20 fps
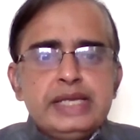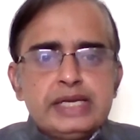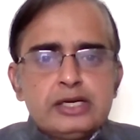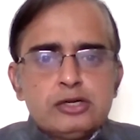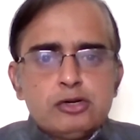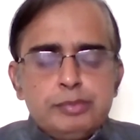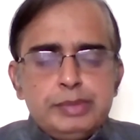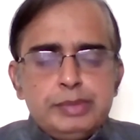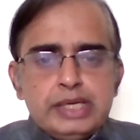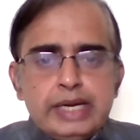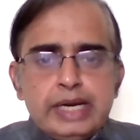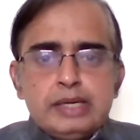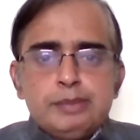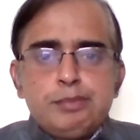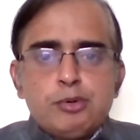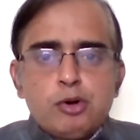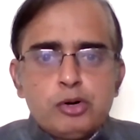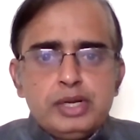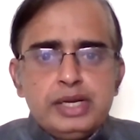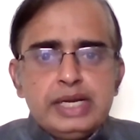the economy and a
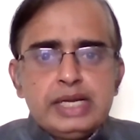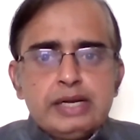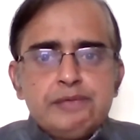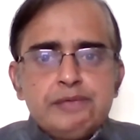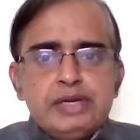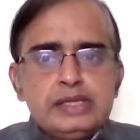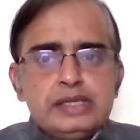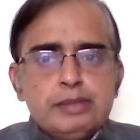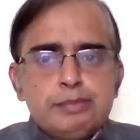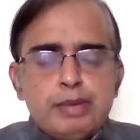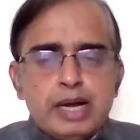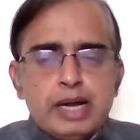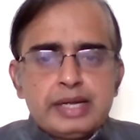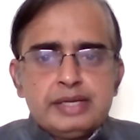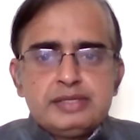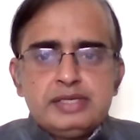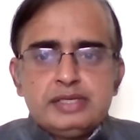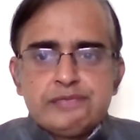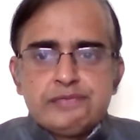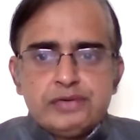broader recovery in the
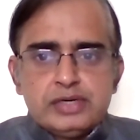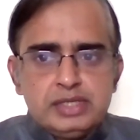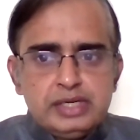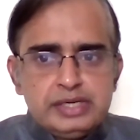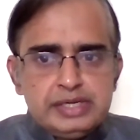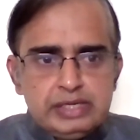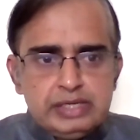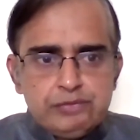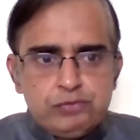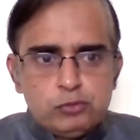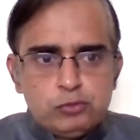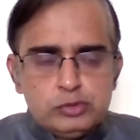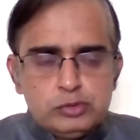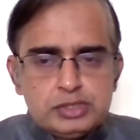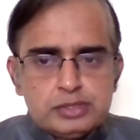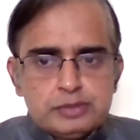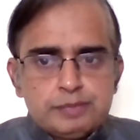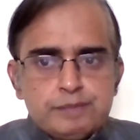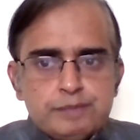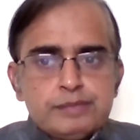markets is further
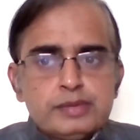reinforced.